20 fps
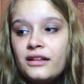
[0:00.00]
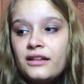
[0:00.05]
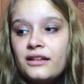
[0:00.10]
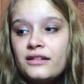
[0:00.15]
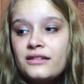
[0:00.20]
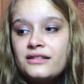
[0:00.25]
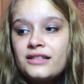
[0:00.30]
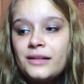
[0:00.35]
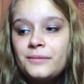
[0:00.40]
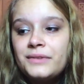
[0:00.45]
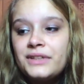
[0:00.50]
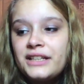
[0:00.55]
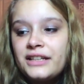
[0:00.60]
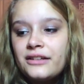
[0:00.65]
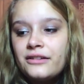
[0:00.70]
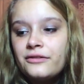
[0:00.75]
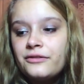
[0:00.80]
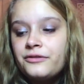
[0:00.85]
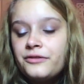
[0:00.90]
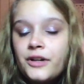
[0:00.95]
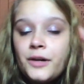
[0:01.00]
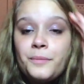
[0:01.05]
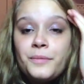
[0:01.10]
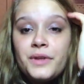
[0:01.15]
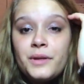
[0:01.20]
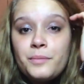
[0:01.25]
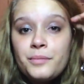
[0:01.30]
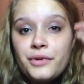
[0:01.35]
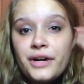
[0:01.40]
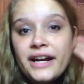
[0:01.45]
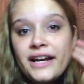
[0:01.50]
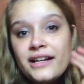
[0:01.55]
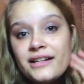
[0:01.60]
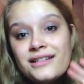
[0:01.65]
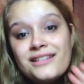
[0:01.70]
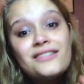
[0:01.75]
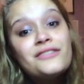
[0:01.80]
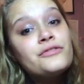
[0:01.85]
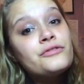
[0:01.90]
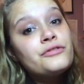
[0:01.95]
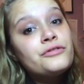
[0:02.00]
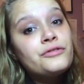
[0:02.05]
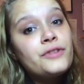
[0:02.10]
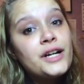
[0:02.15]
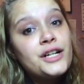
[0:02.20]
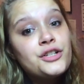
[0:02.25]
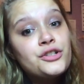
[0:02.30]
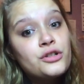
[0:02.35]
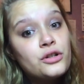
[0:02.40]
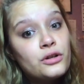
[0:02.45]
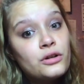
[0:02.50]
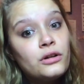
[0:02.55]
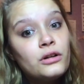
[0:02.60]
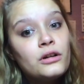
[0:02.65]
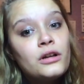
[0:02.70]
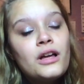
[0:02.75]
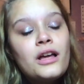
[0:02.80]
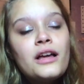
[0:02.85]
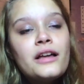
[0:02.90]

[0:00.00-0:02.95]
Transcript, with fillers: something from the brand French Girl.